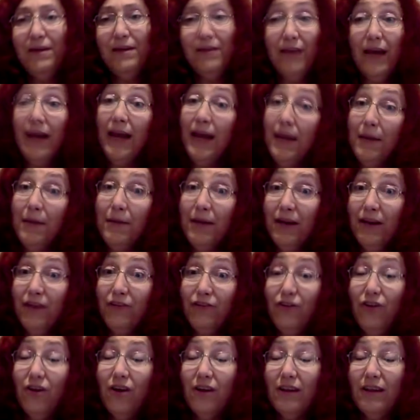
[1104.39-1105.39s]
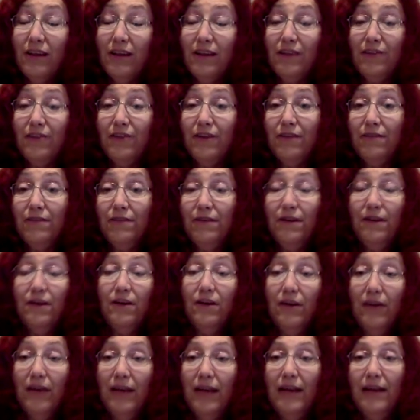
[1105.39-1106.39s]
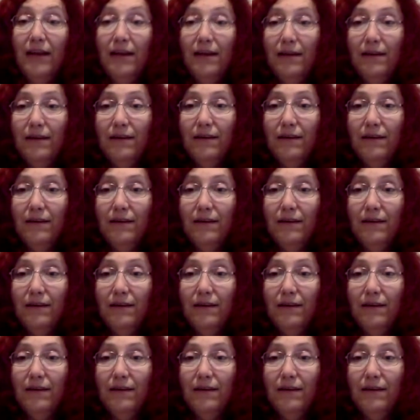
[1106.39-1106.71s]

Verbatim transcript: As I am kind of shocked that it's not funded already.